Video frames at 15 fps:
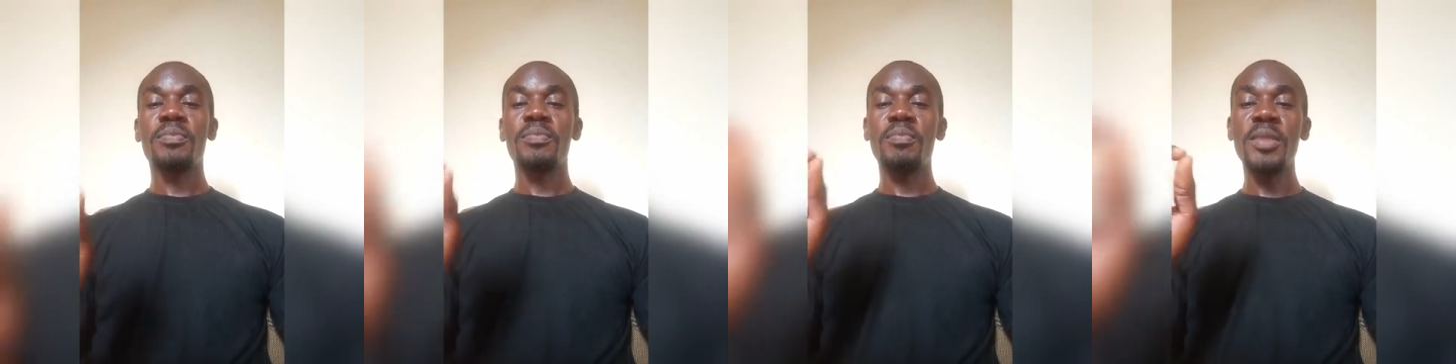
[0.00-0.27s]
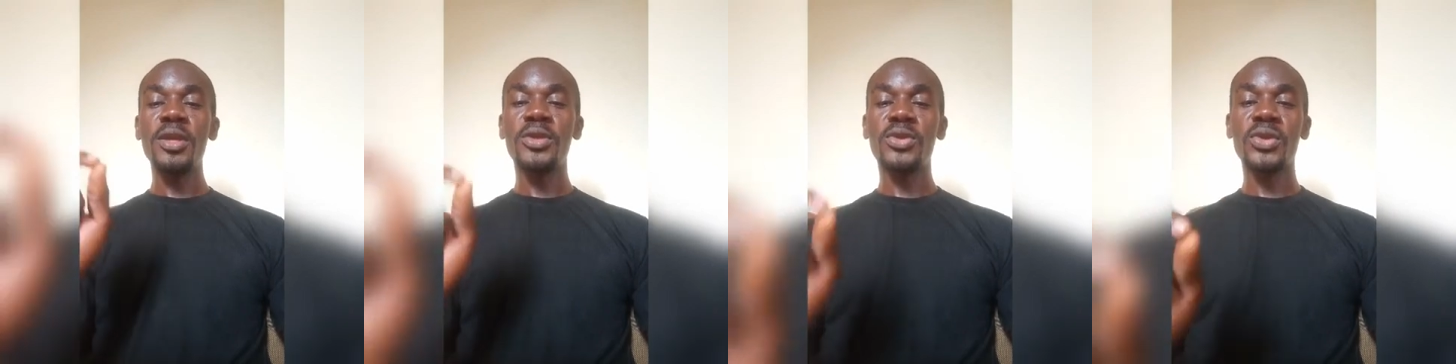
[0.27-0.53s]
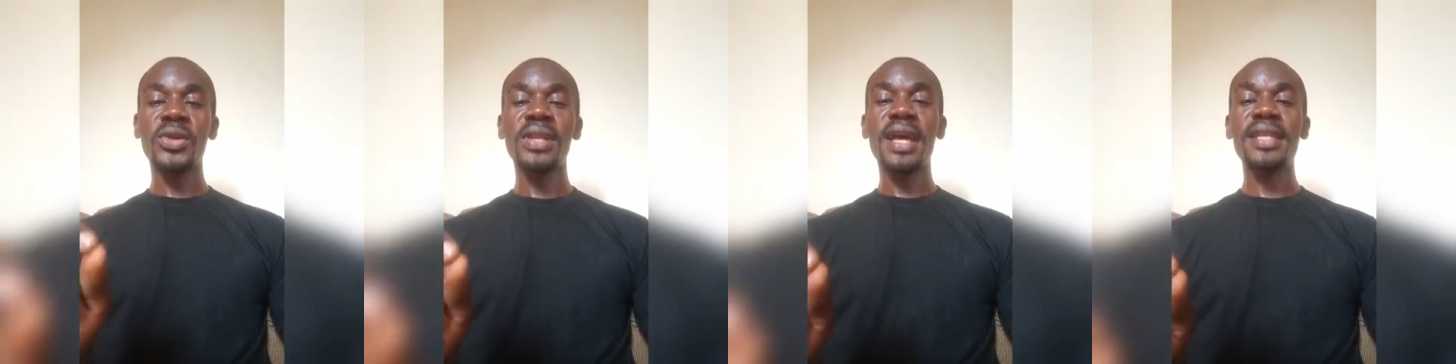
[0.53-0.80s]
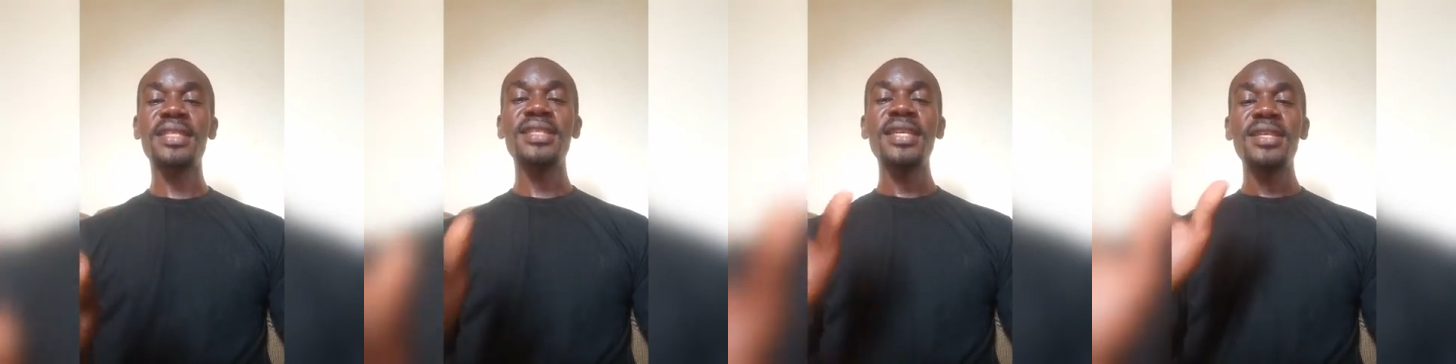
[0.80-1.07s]
make sure
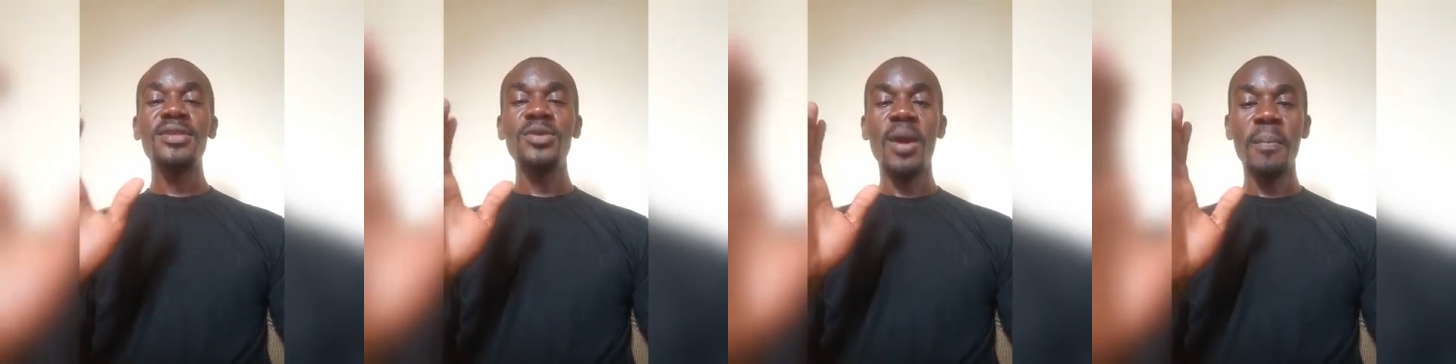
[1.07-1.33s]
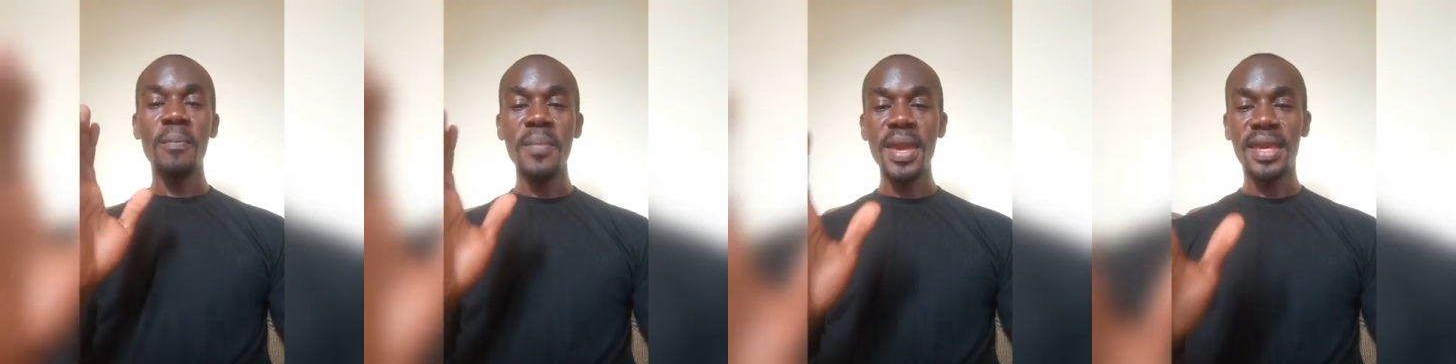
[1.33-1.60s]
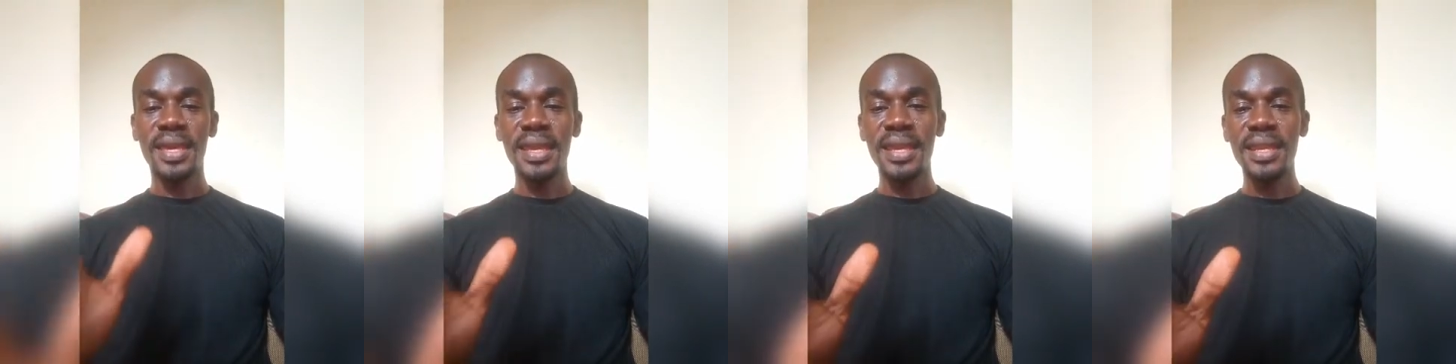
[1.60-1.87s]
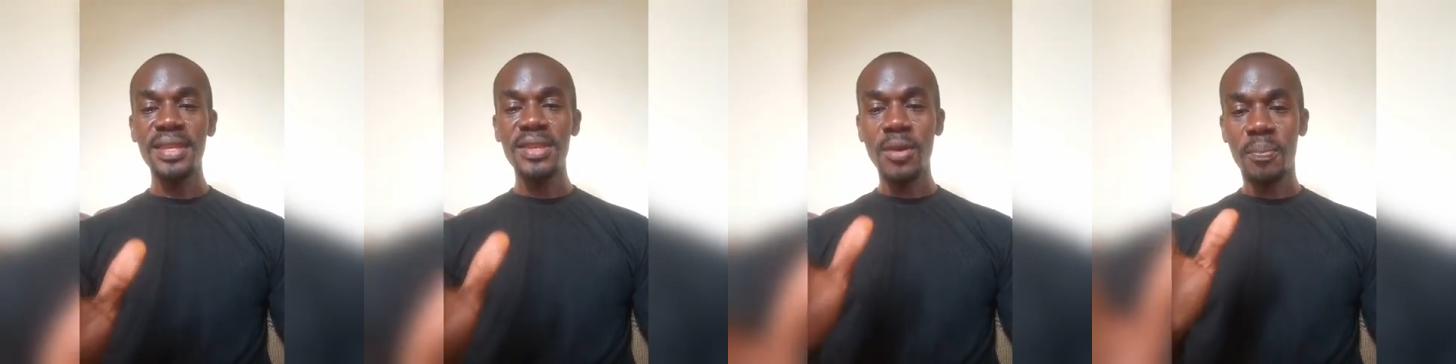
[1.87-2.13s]
that you are
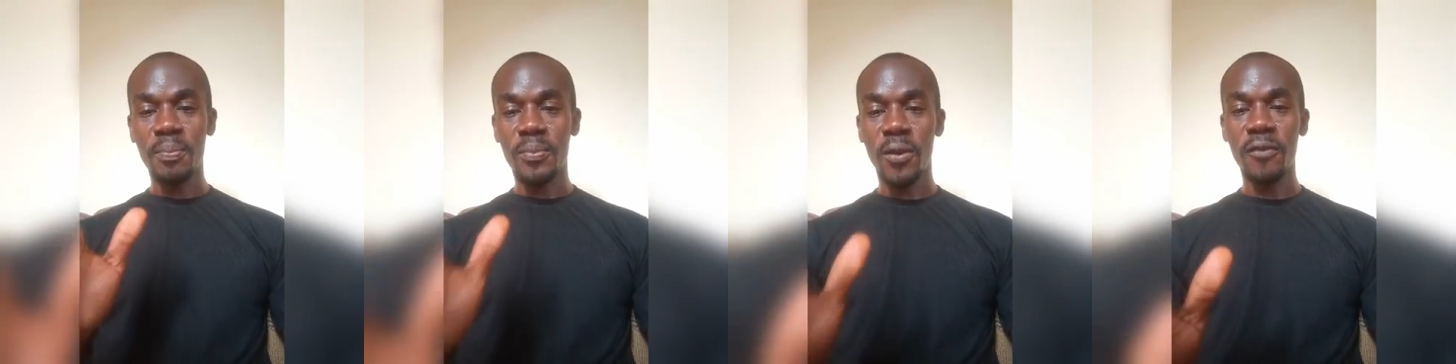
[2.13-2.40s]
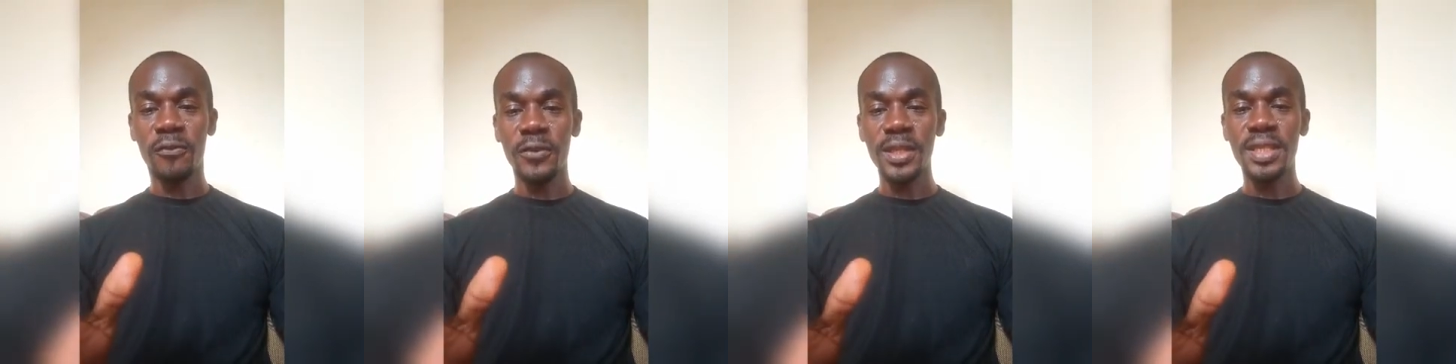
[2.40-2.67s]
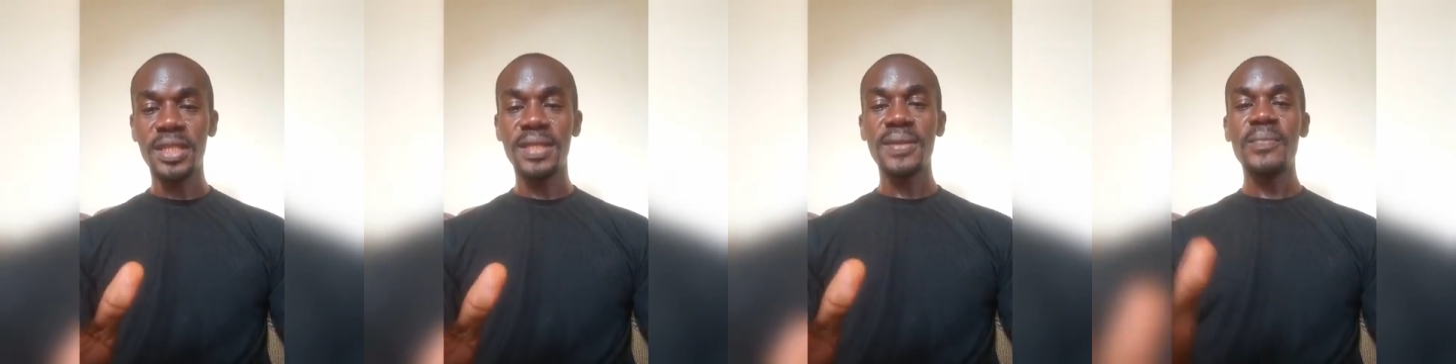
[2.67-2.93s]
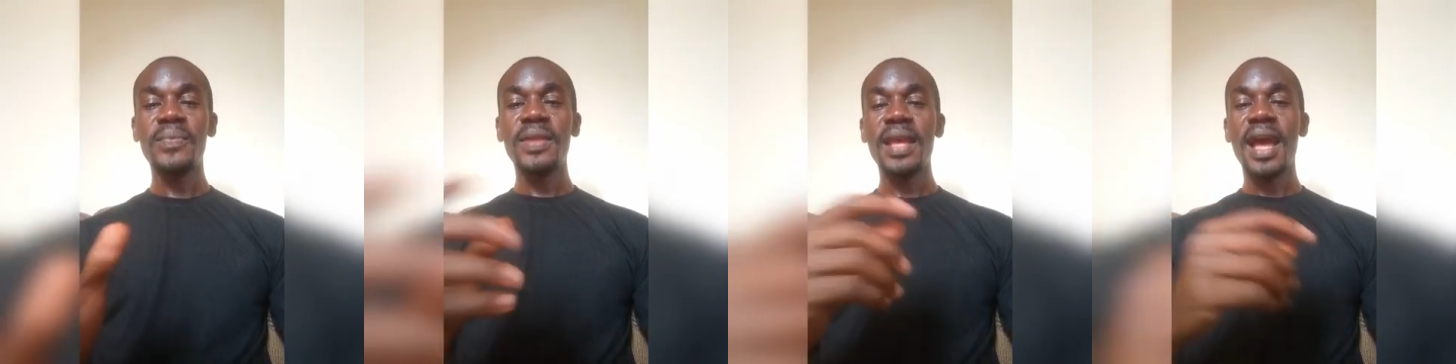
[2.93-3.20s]
making your profits
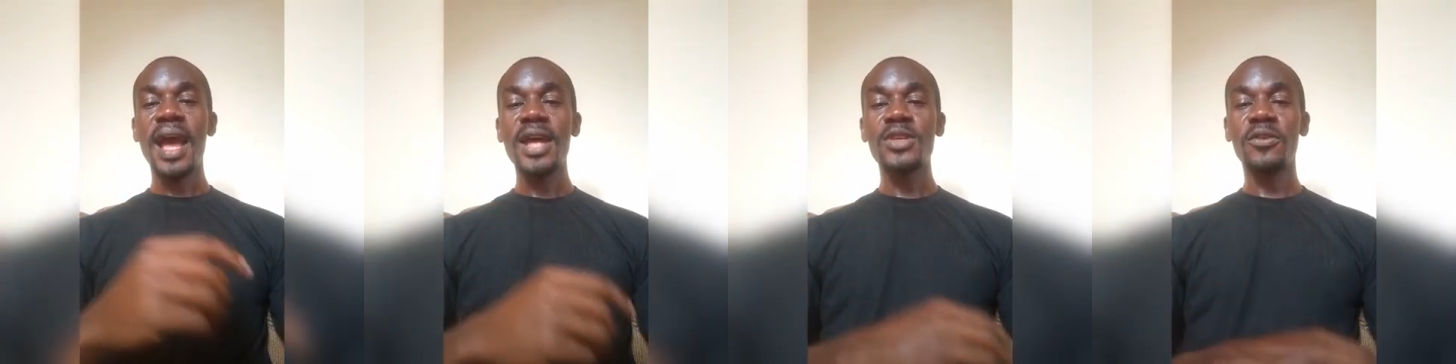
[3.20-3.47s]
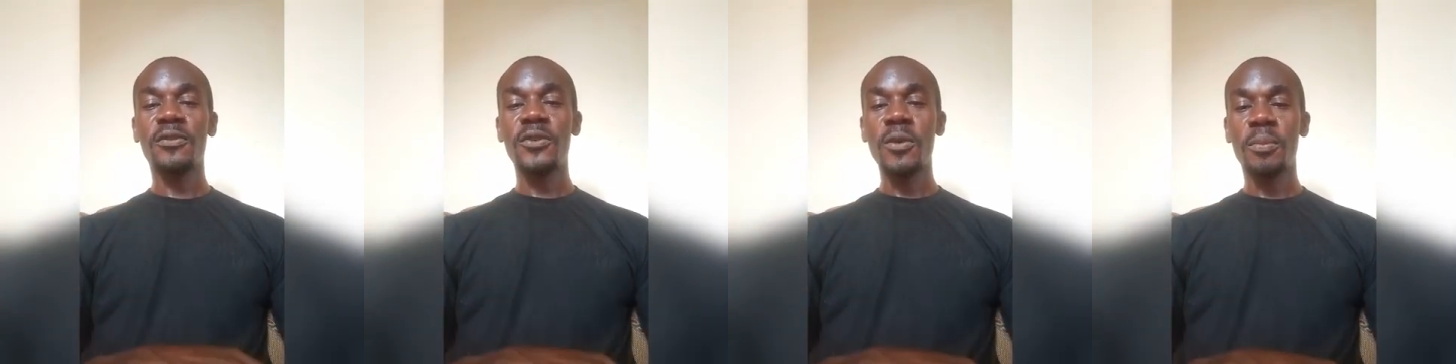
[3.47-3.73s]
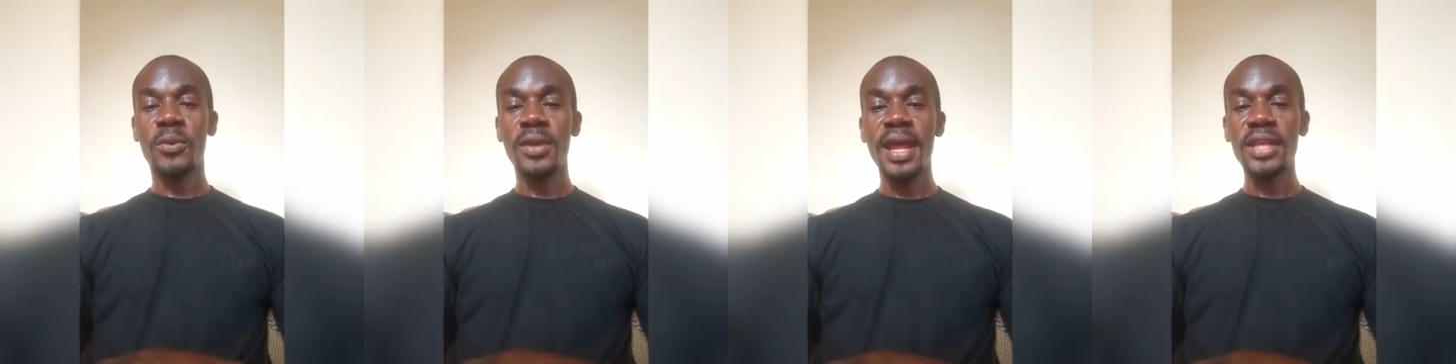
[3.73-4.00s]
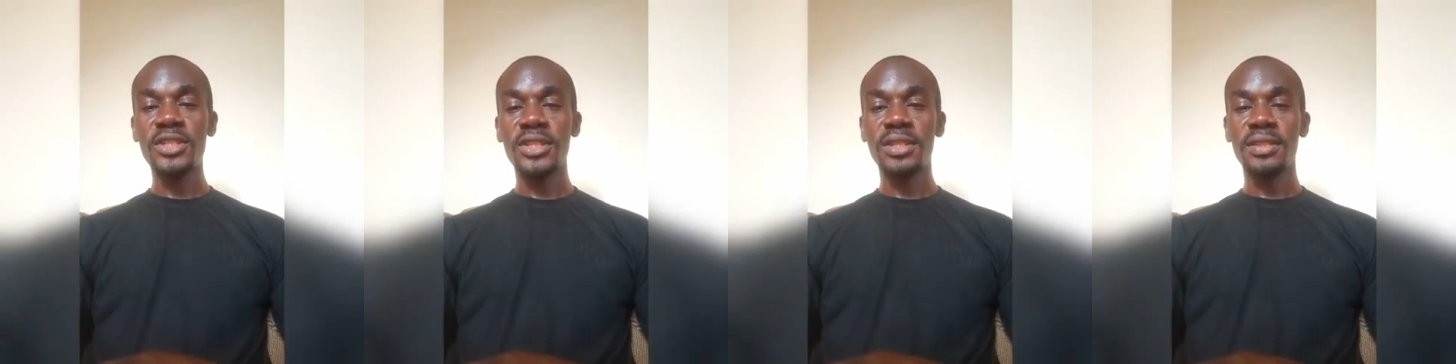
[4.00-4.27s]
out of your
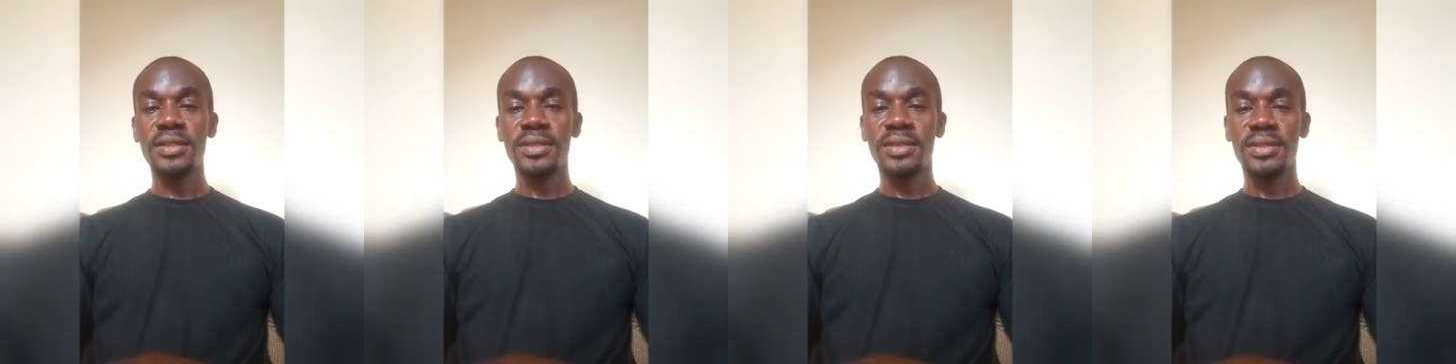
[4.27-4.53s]
production.